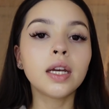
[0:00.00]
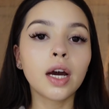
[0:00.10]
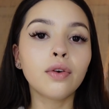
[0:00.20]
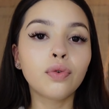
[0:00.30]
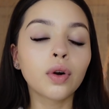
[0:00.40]

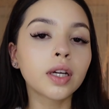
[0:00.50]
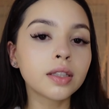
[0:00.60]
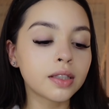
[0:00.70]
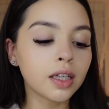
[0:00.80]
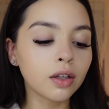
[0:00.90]
Now for
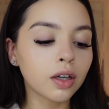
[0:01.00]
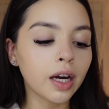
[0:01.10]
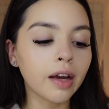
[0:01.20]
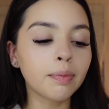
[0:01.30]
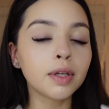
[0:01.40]
concealer,
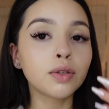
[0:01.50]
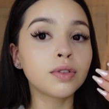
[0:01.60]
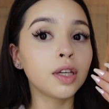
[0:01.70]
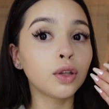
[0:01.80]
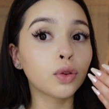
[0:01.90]
I have been
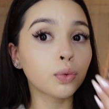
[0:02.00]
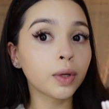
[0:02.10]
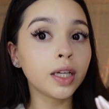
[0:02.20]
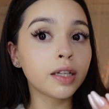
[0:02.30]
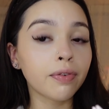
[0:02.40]
using
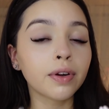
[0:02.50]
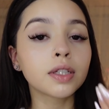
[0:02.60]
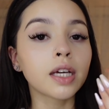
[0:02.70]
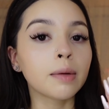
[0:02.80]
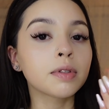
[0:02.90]
3
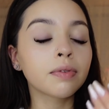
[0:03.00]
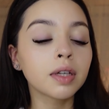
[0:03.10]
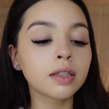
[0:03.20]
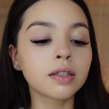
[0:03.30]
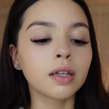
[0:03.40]
different types of
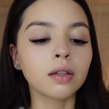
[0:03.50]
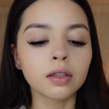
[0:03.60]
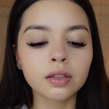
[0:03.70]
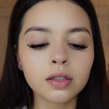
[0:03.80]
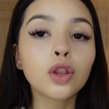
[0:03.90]

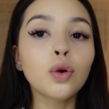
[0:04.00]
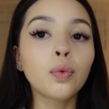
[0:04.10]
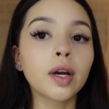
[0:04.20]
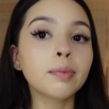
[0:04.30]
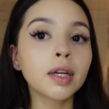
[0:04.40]
concealers. The
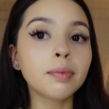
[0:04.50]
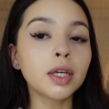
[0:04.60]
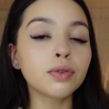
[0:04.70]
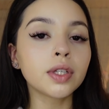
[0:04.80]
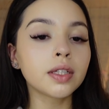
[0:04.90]
one I'm going to be
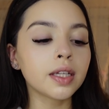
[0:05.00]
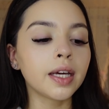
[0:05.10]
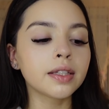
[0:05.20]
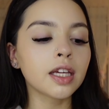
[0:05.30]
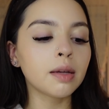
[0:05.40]
using
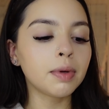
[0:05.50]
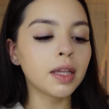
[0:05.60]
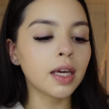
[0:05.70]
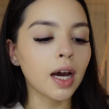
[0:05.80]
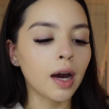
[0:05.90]
today is going to be
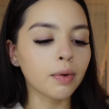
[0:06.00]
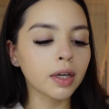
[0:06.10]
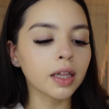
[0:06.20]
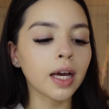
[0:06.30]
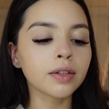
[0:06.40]
the
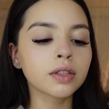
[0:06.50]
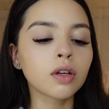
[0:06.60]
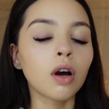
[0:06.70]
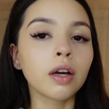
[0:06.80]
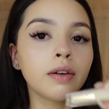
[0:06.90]
Hourglass
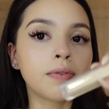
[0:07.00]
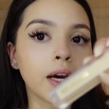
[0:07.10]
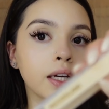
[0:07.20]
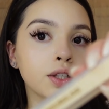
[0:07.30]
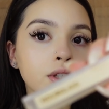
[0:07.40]
Cotton Vanish